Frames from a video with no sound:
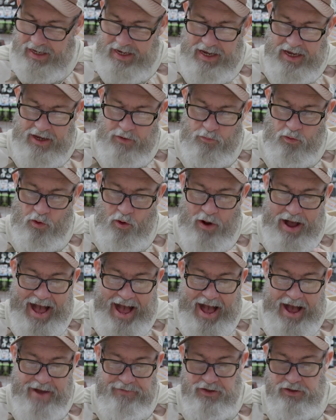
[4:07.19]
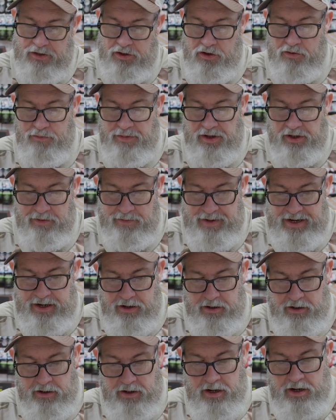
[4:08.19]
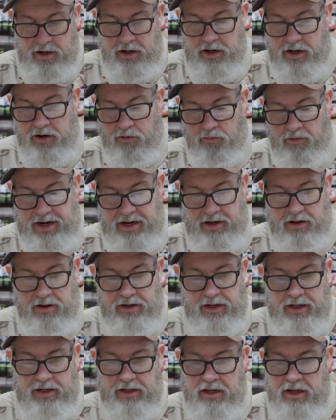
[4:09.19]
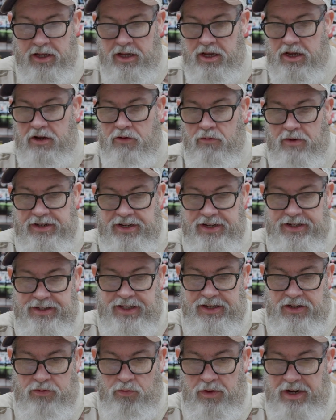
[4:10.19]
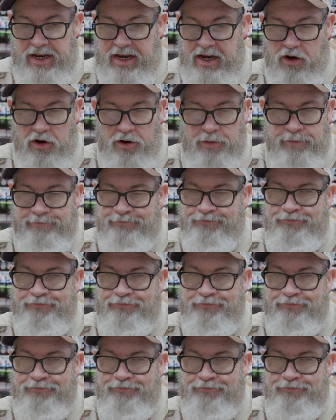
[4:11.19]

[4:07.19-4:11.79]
it will have the 2mm ring on it, which is this one here.